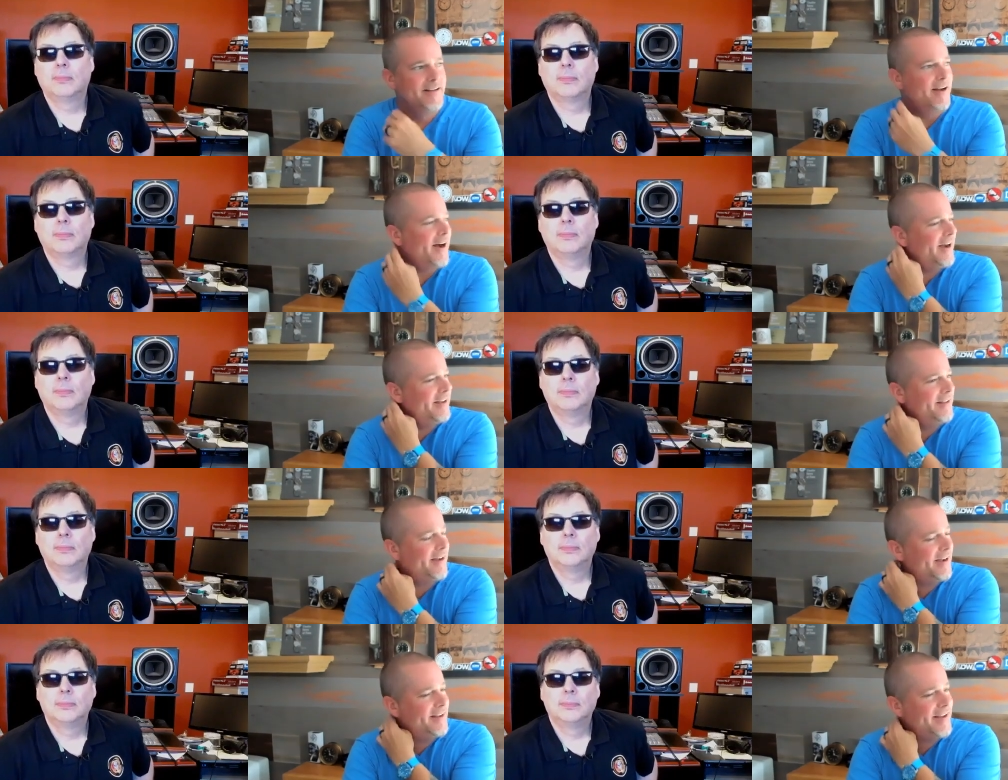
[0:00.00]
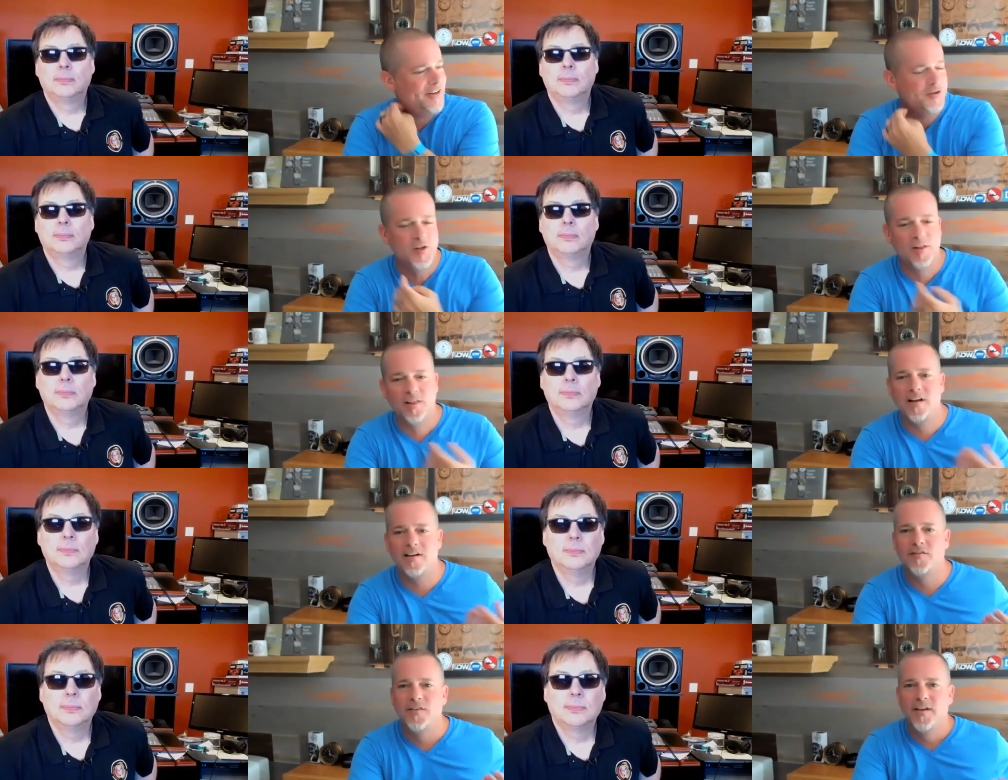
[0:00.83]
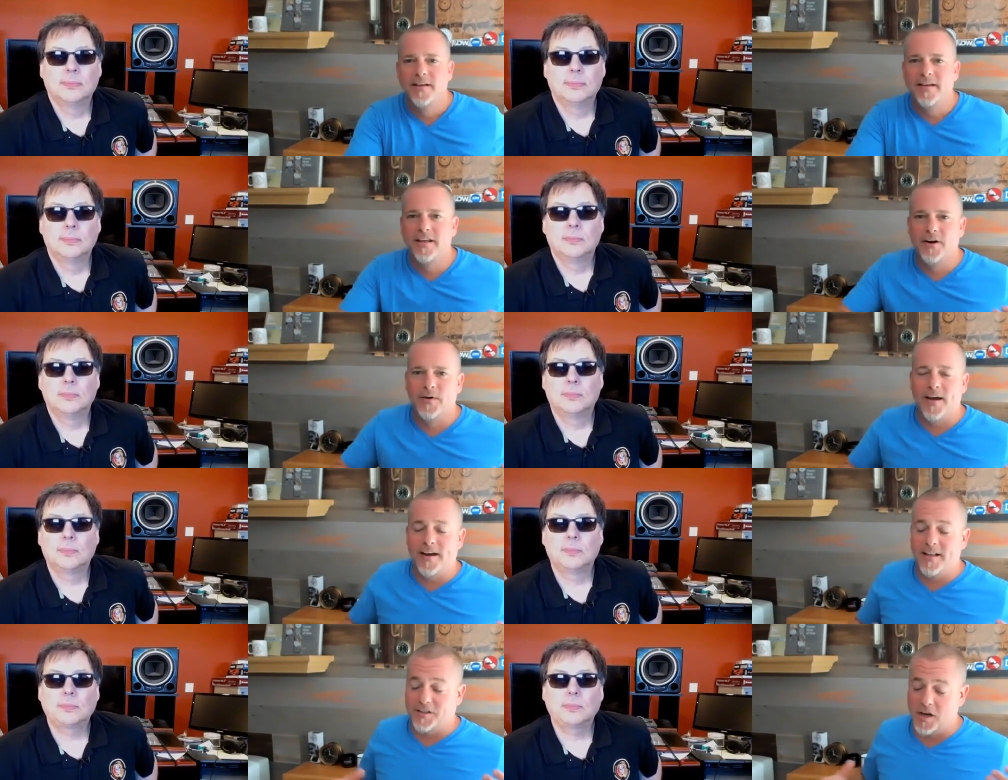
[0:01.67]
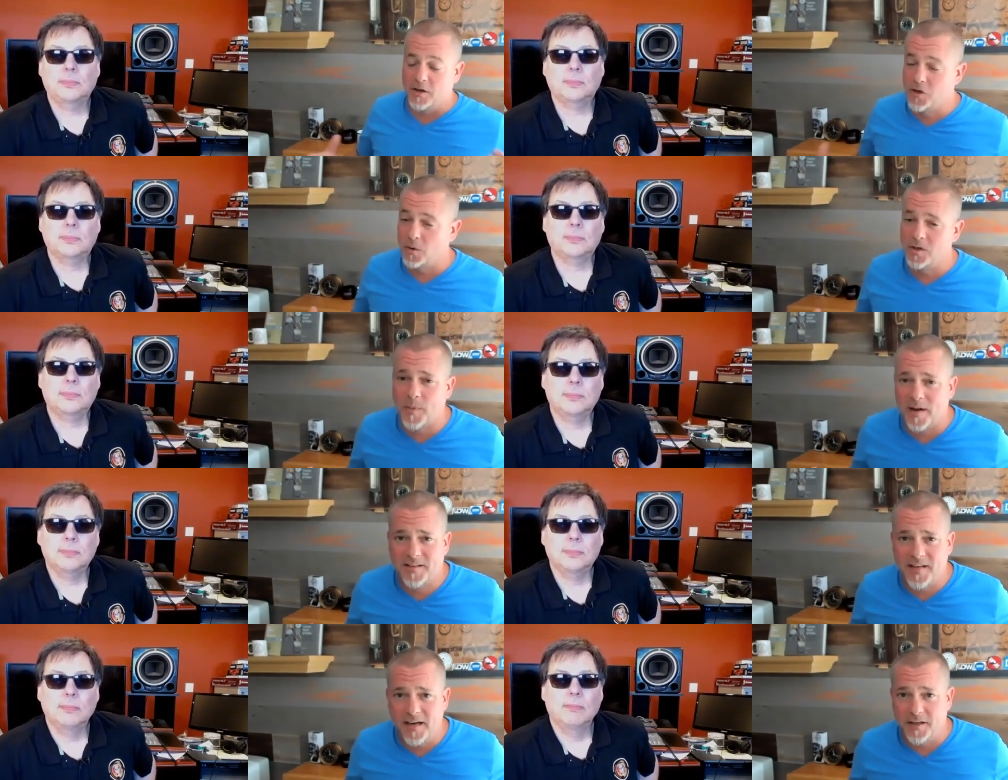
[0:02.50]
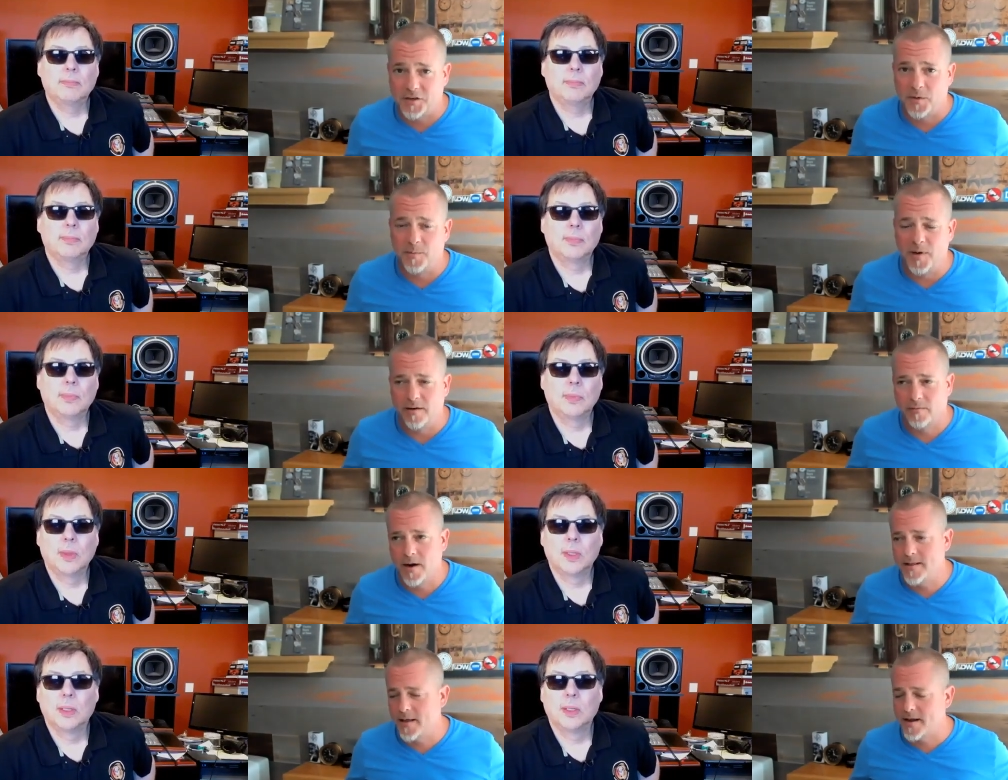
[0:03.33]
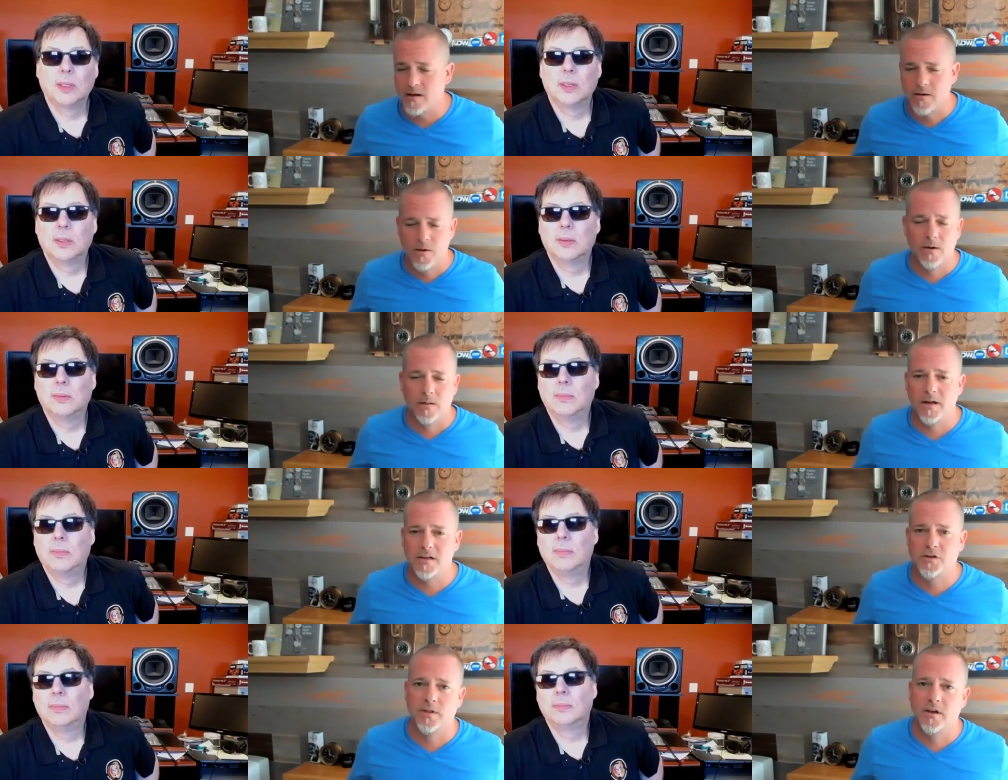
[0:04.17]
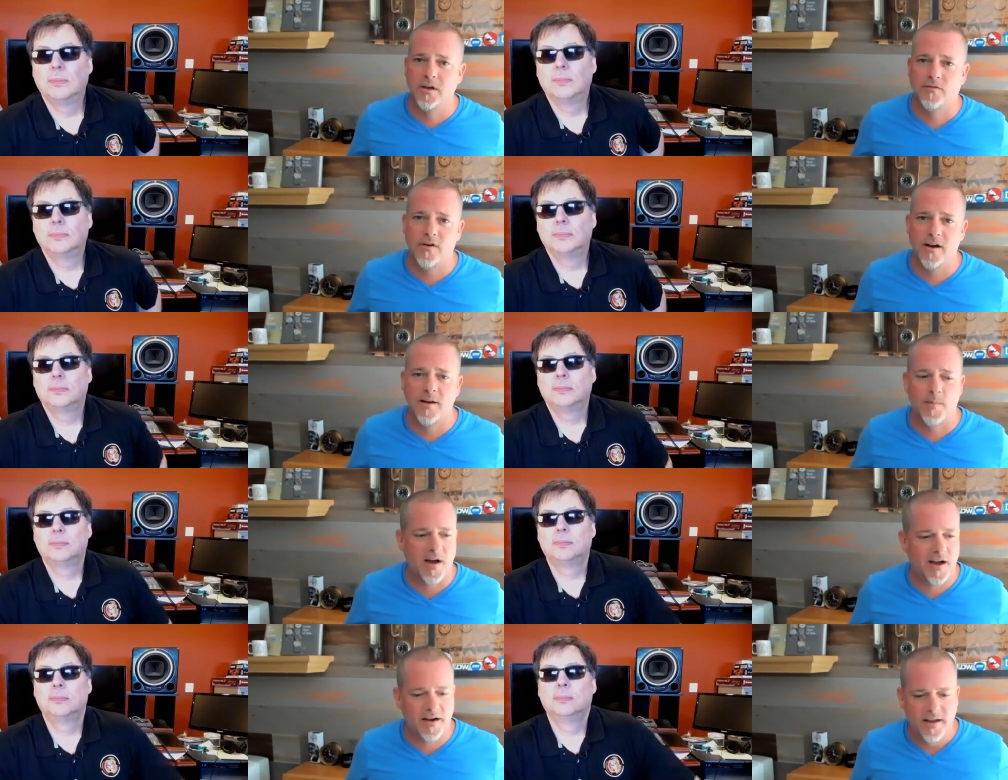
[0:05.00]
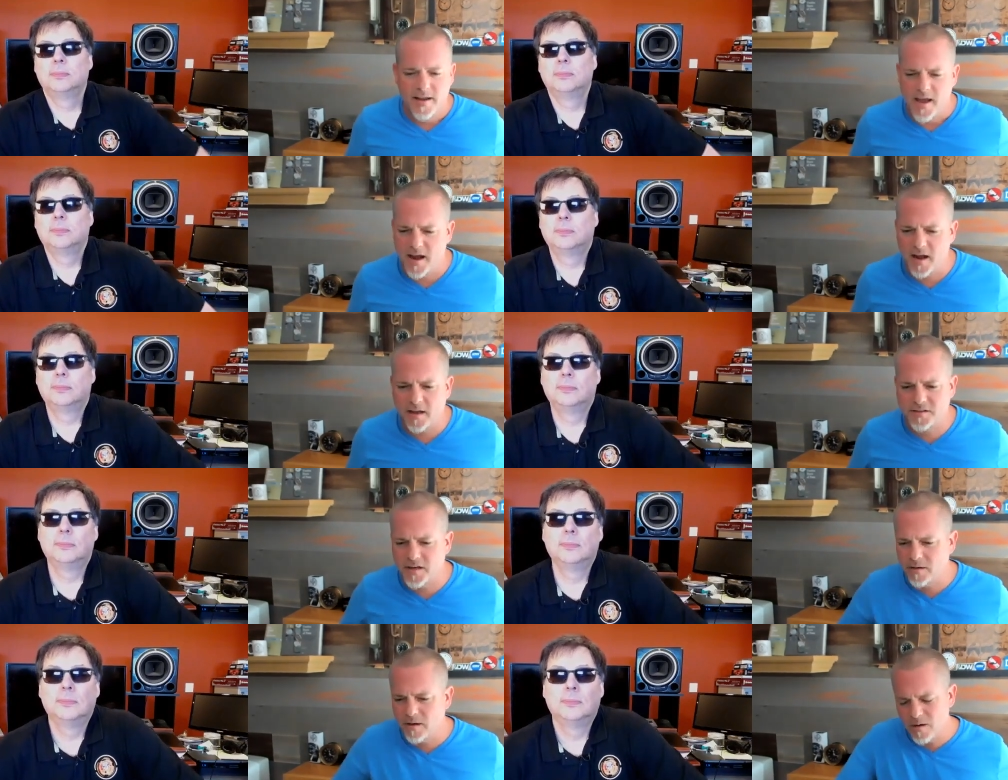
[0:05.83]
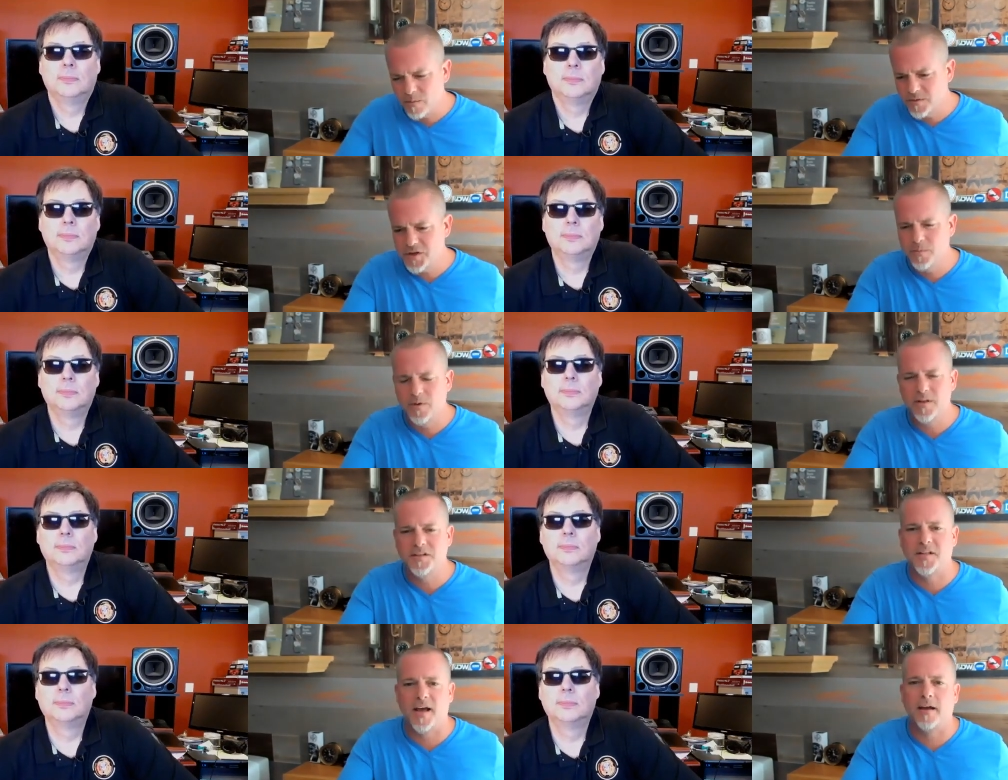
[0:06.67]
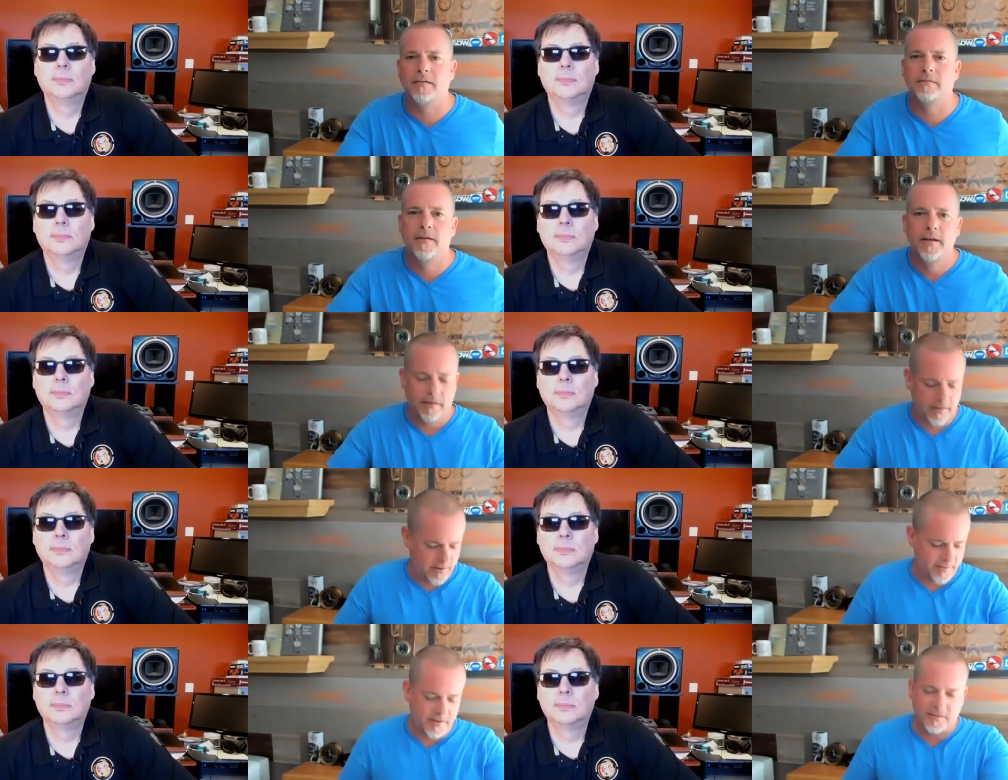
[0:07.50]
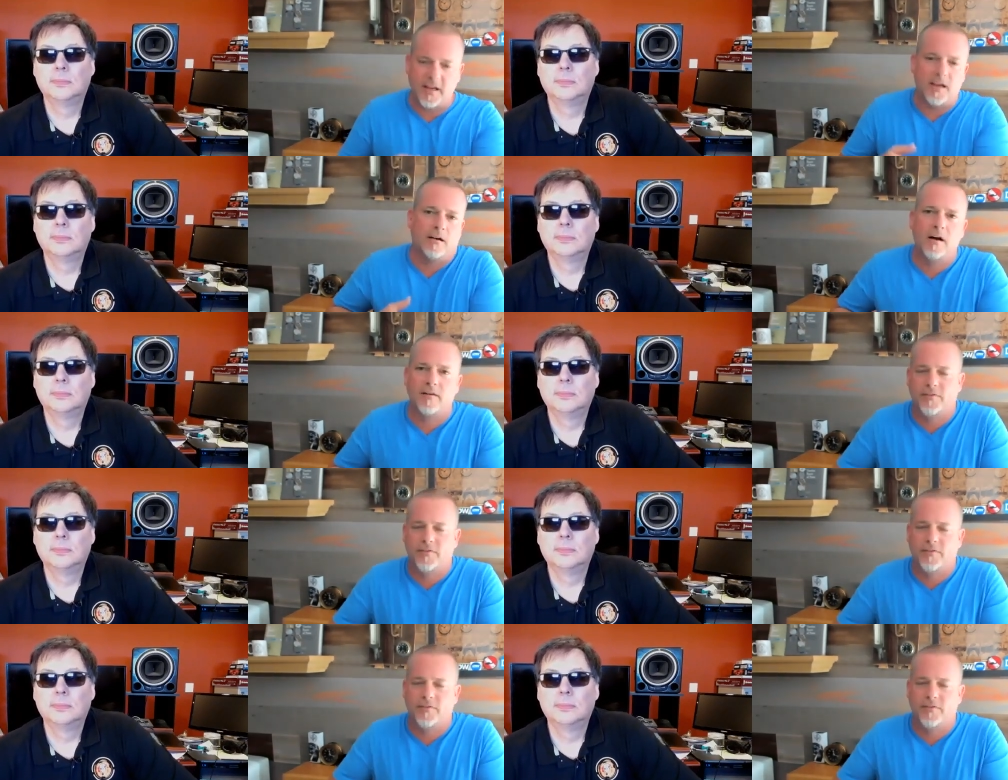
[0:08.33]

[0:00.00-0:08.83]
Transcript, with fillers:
Speaker 1: I I actually love you know, and it's it's always spontaneous with me, right? Like I'll go to lunch with a good friend of mine, and i say, "Oh, gee, what is that?" And oh, and they'll take it off.